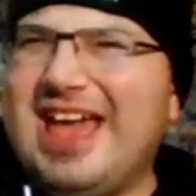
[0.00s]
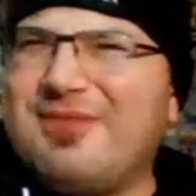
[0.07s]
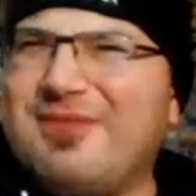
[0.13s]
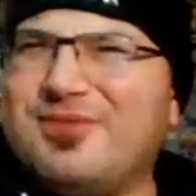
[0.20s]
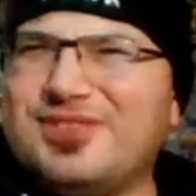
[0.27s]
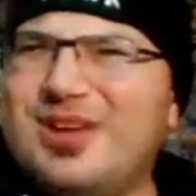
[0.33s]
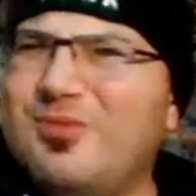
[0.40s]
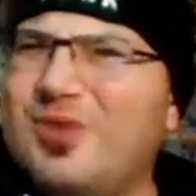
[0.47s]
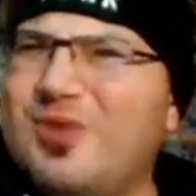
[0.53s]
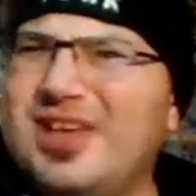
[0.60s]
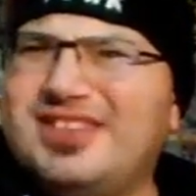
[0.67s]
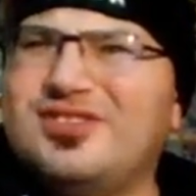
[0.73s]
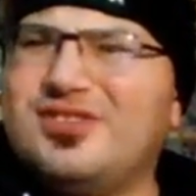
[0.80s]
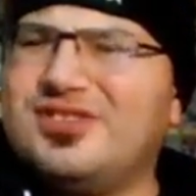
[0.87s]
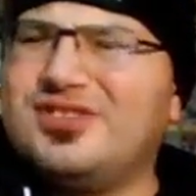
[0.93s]
And for some
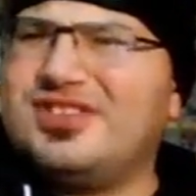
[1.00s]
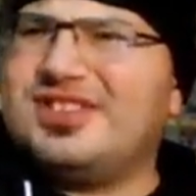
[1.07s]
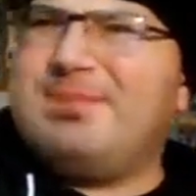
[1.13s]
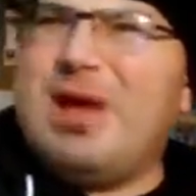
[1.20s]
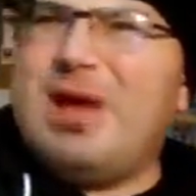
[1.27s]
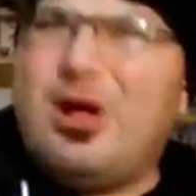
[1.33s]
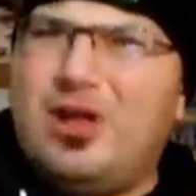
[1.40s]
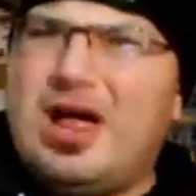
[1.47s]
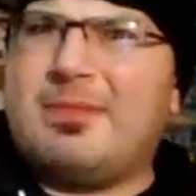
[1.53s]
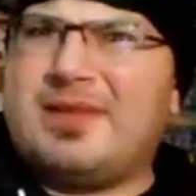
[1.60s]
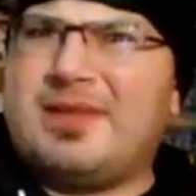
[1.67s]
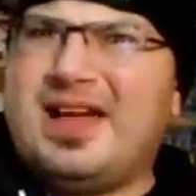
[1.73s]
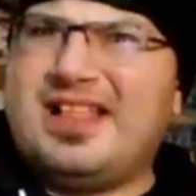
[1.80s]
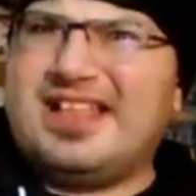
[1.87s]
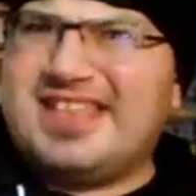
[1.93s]
reason, there's this
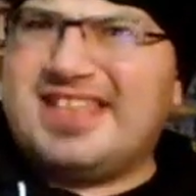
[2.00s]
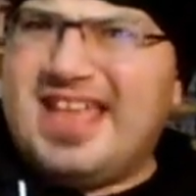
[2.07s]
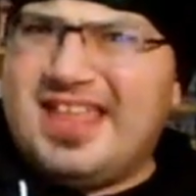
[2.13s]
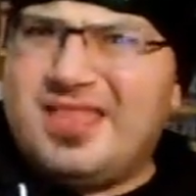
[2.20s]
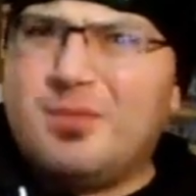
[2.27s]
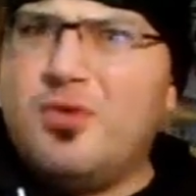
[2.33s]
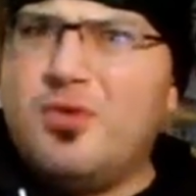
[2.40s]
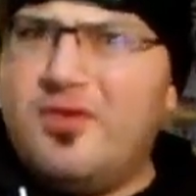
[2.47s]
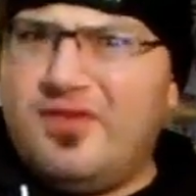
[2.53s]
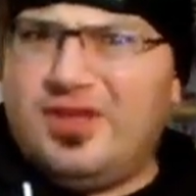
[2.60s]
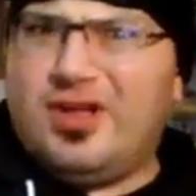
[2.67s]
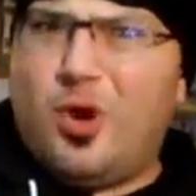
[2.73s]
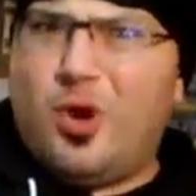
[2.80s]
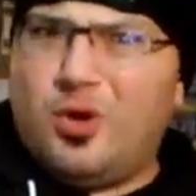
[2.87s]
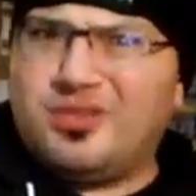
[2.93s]
bellhop guy that's in the
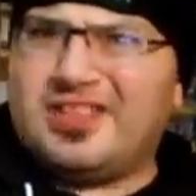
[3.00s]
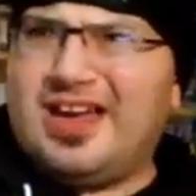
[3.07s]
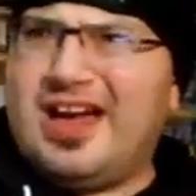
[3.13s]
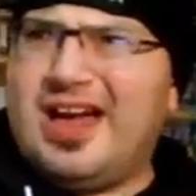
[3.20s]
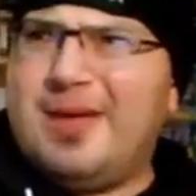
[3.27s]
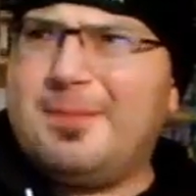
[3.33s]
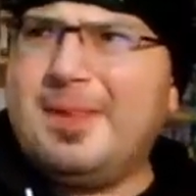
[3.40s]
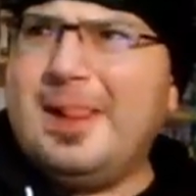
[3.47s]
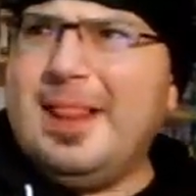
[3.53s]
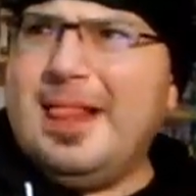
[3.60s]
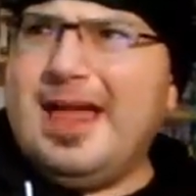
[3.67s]
movie the whole time,